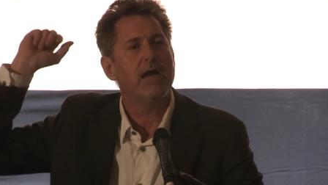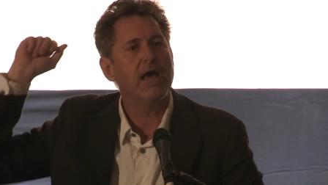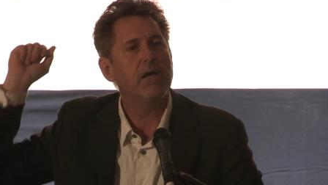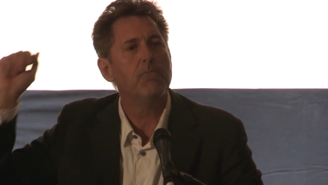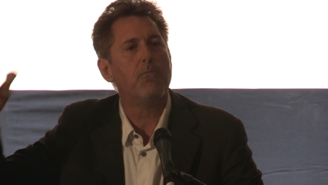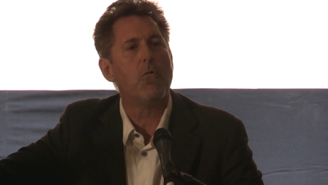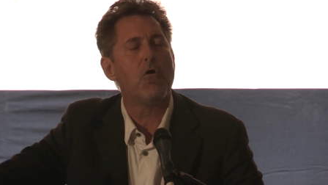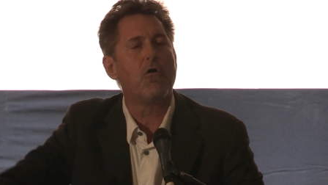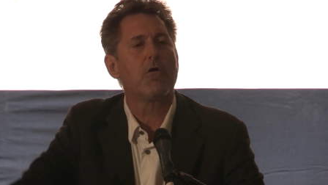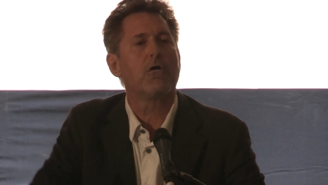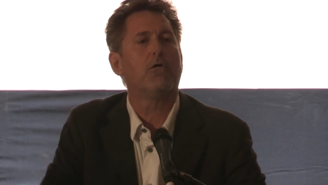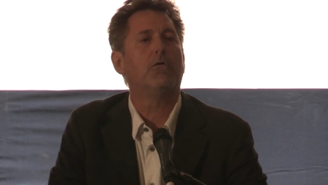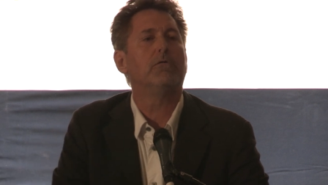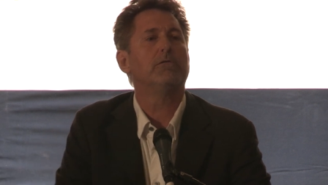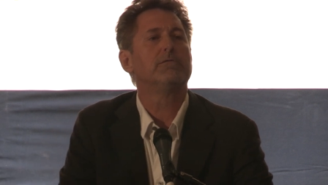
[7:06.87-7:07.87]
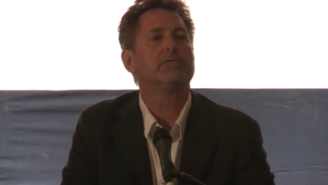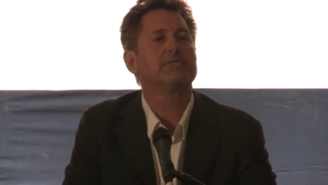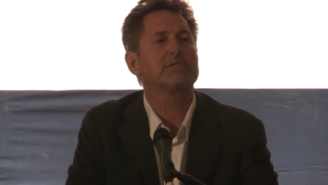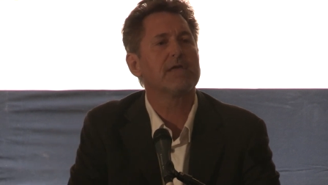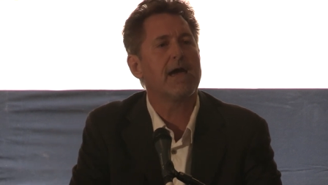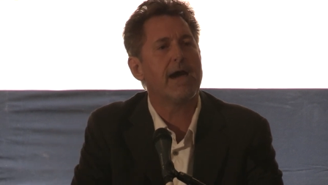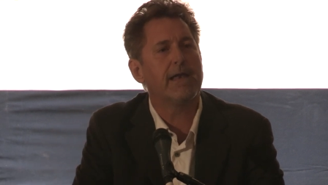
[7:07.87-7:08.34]
and moral
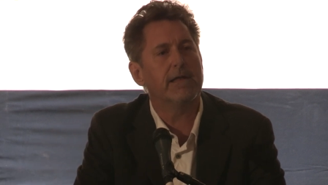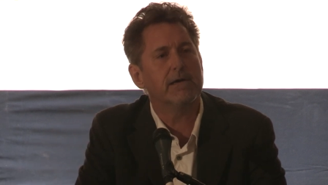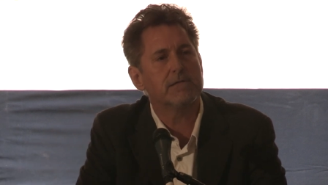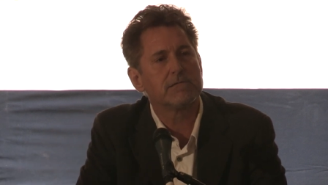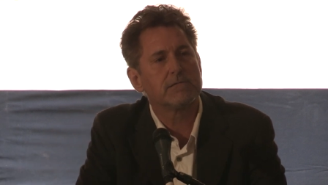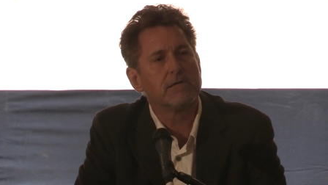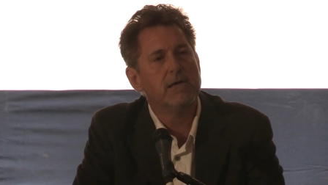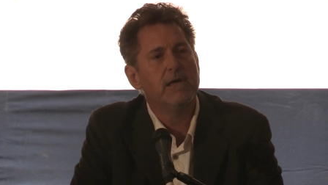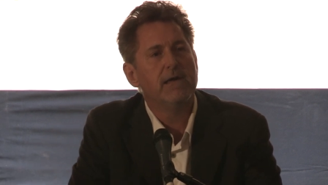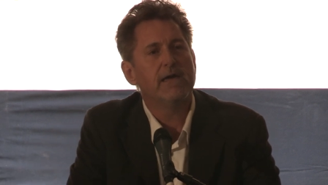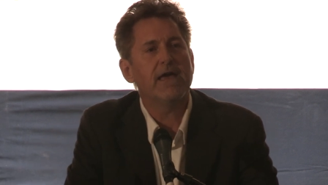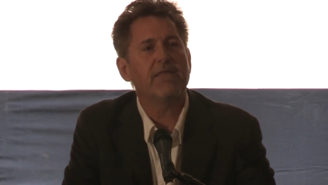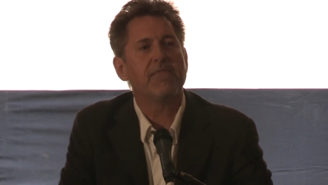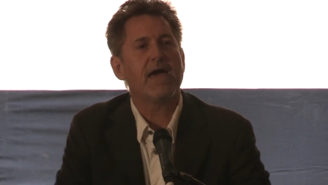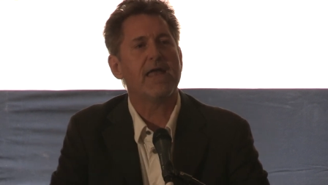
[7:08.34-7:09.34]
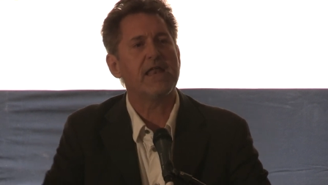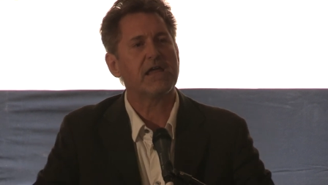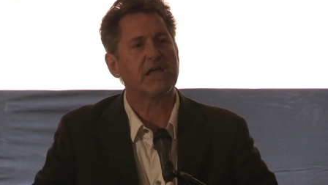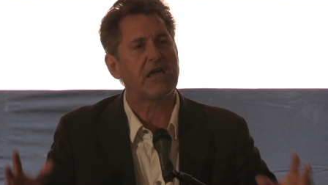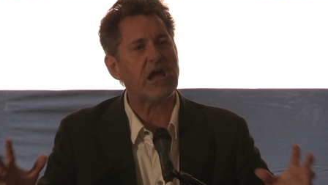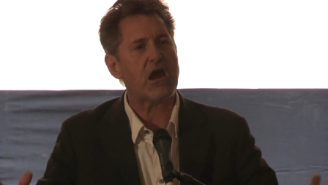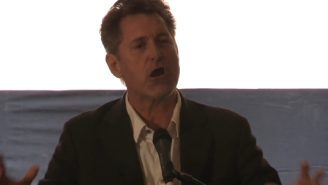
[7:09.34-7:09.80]
status in that
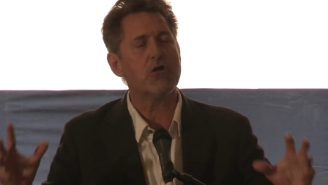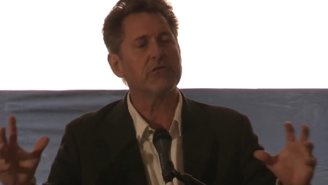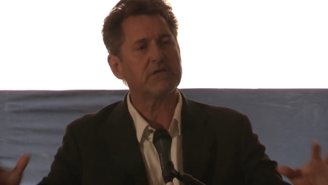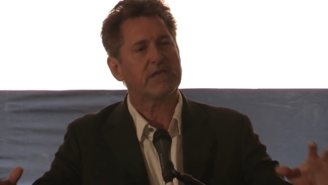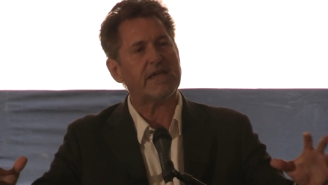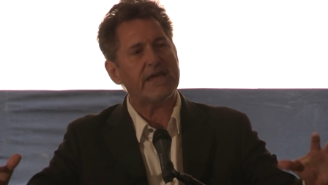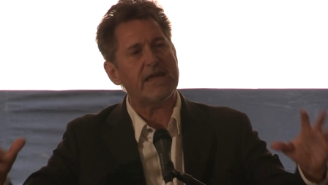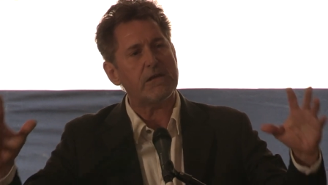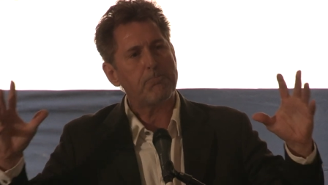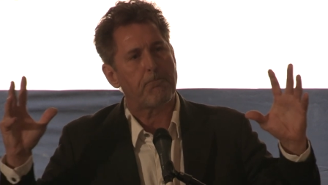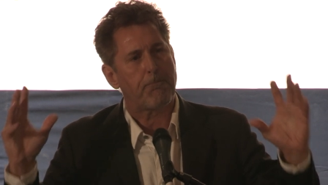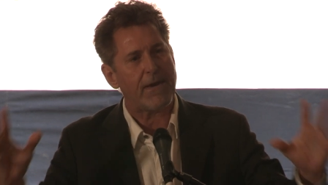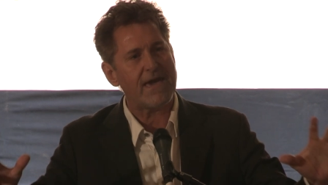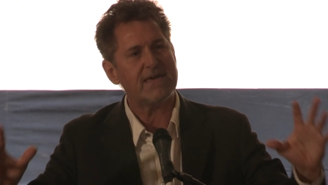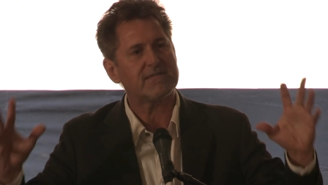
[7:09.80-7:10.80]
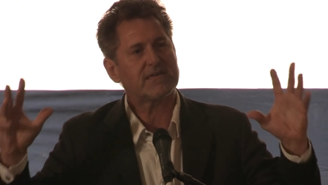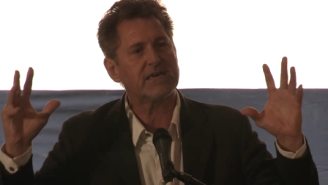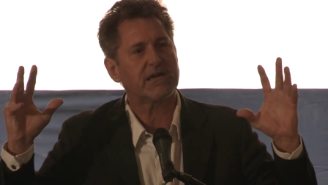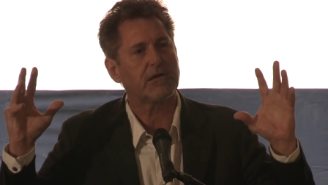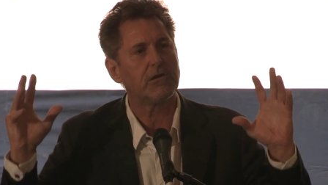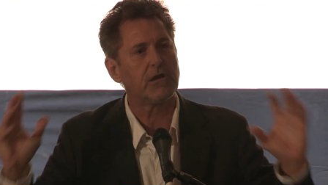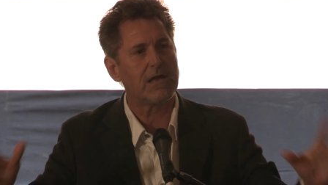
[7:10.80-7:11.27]
it guaranteed
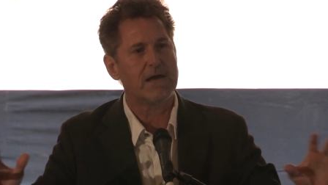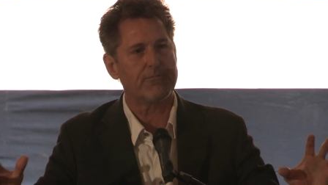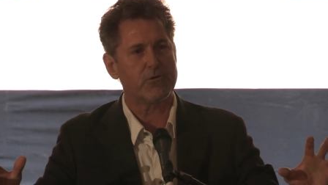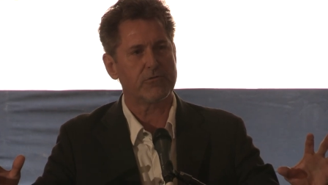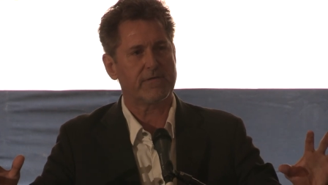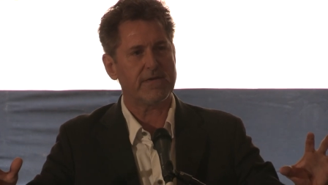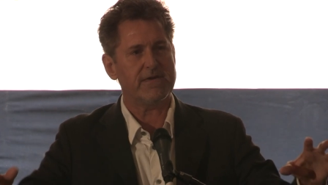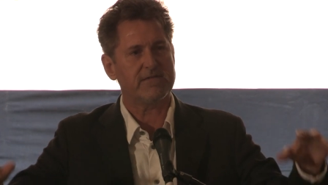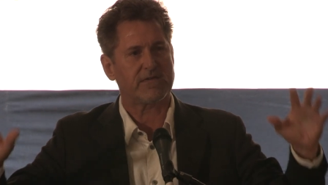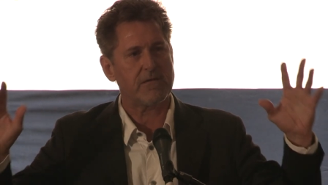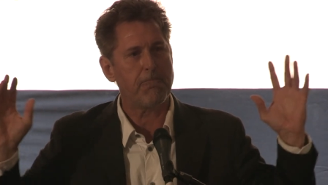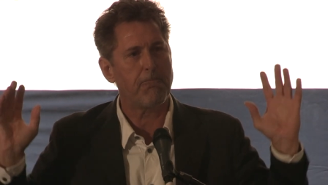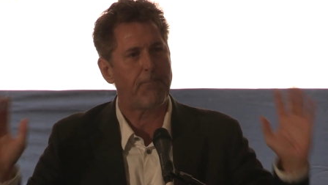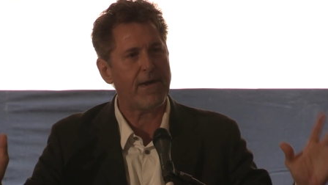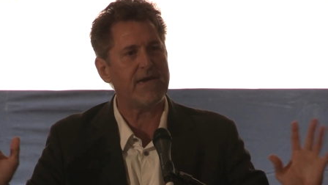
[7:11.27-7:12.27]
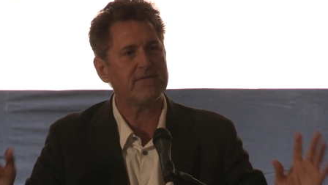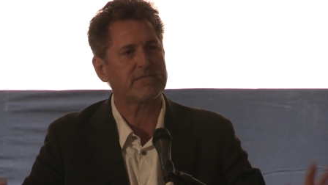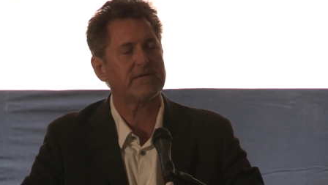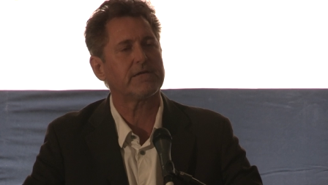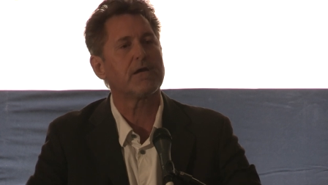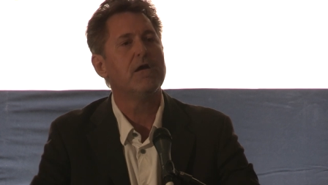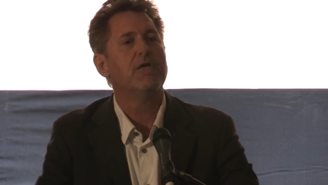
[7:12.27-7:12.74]
basic liberties and
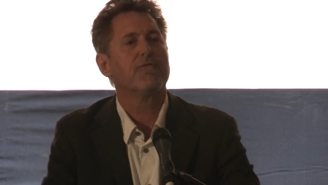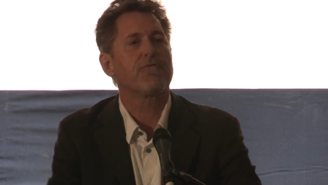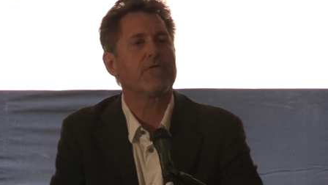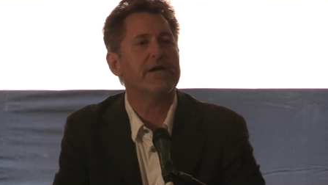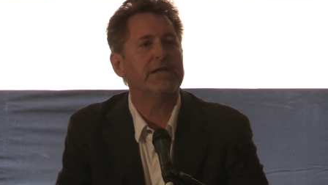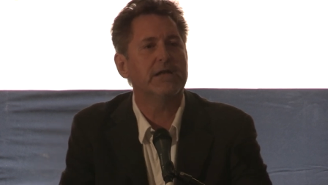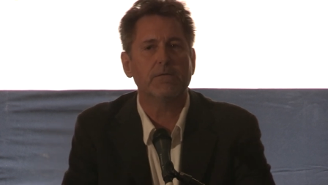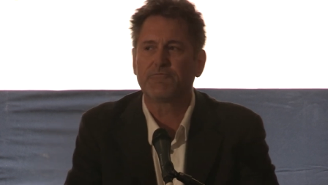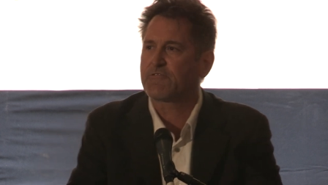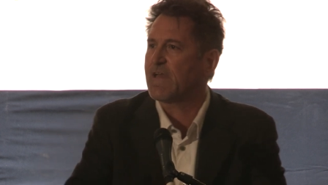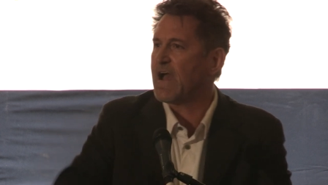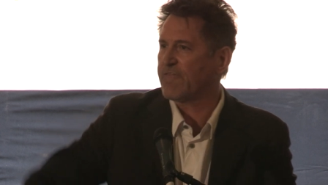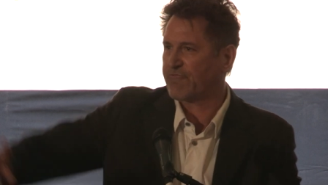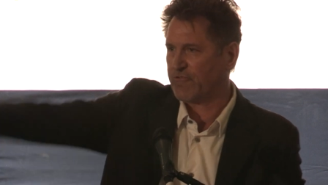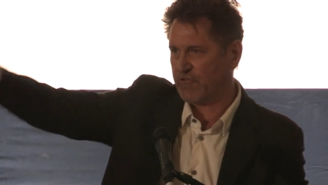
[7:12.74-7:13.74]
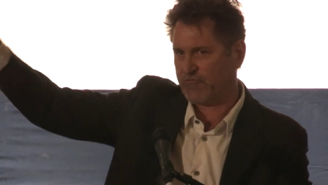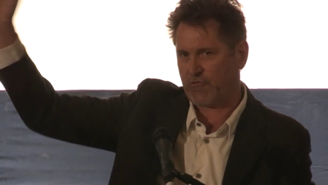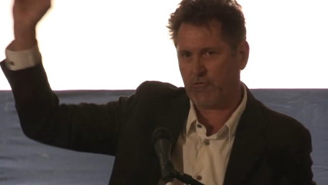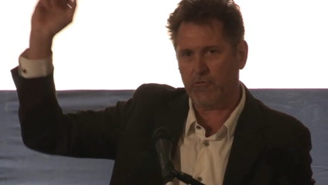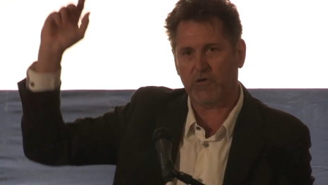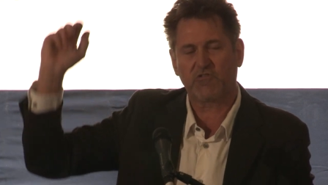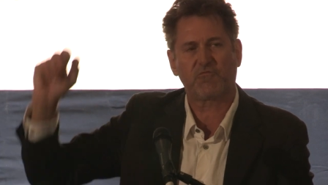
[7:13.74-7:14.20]
basic freedoms, not just
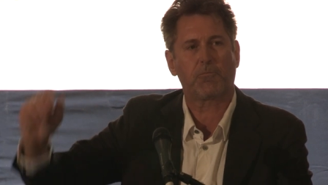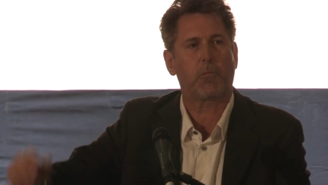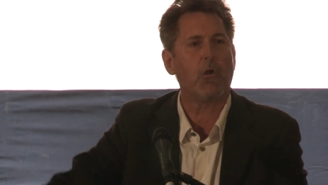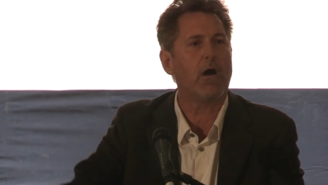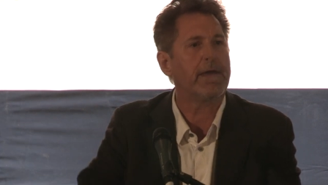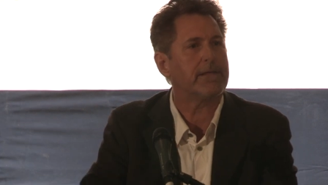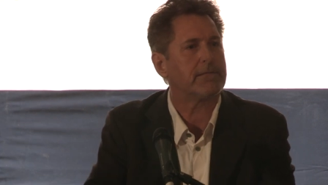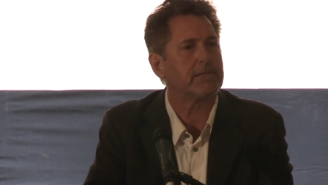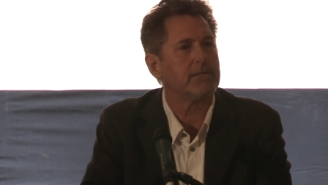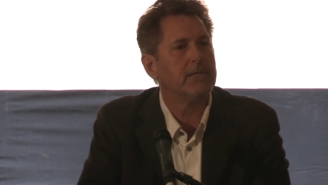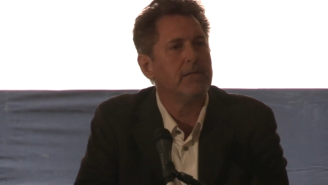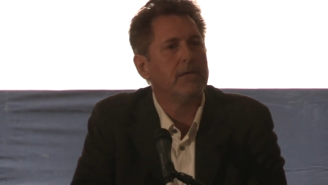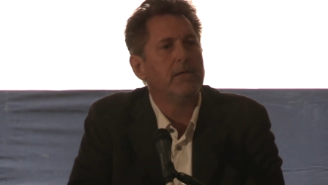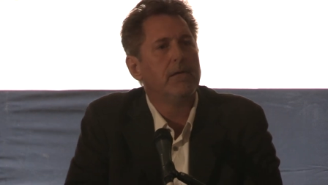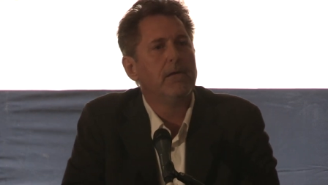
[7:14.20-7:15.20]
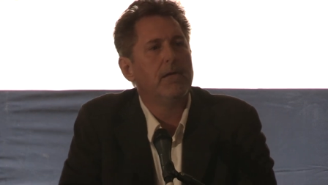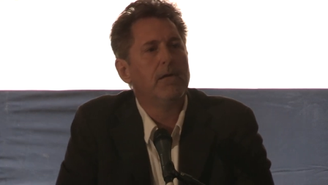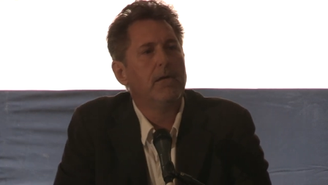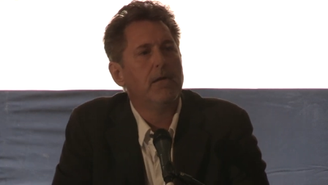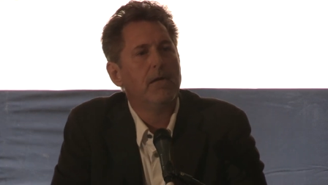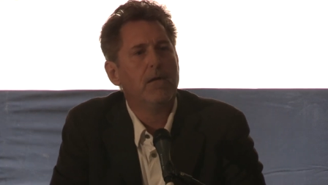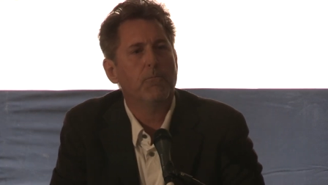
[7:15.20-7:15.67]
to exploit,
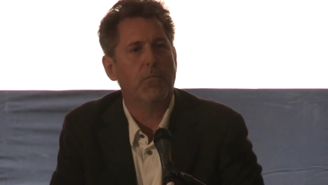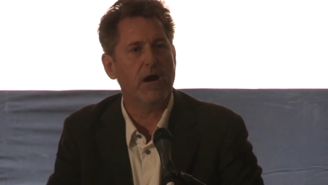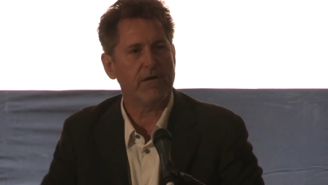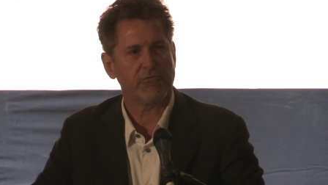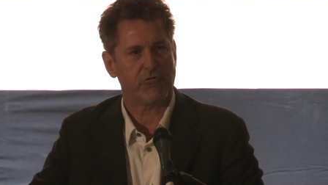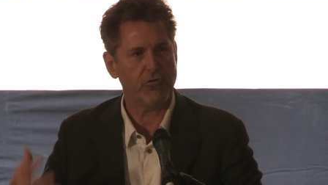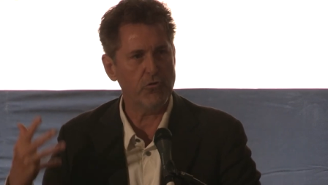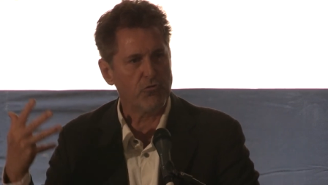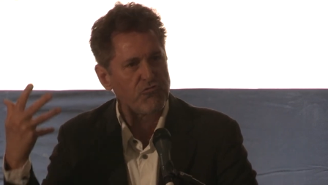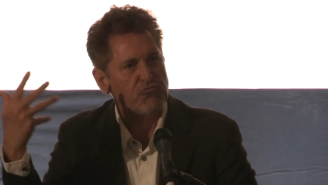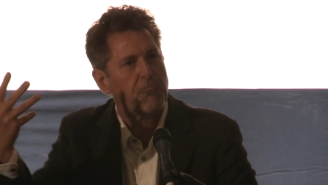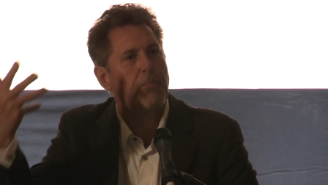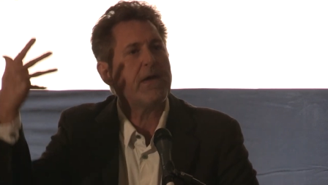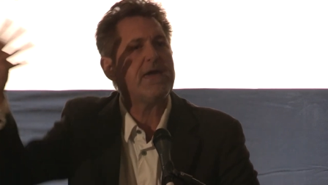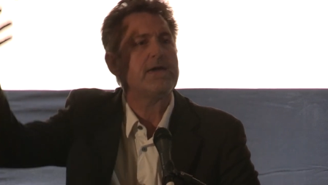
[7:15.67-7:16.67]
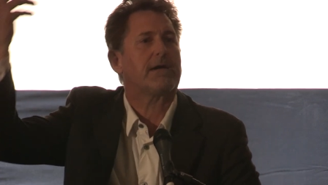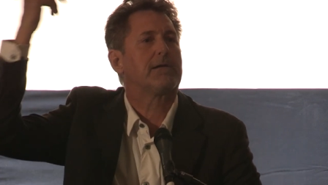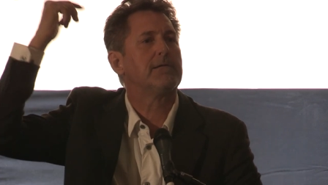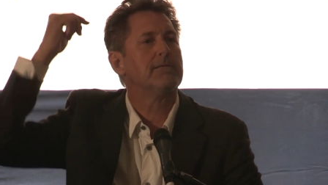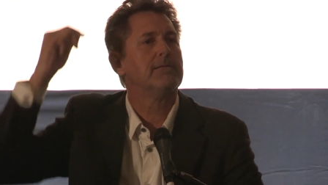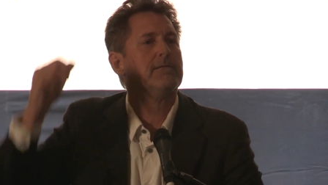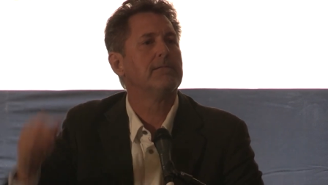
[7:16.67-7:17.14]
but to
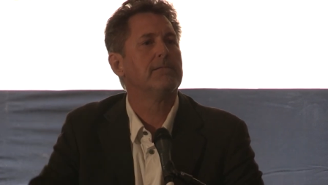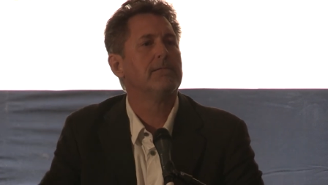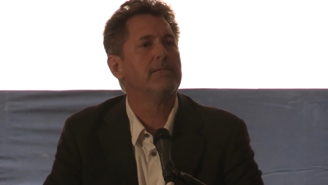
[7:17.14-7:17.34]
speak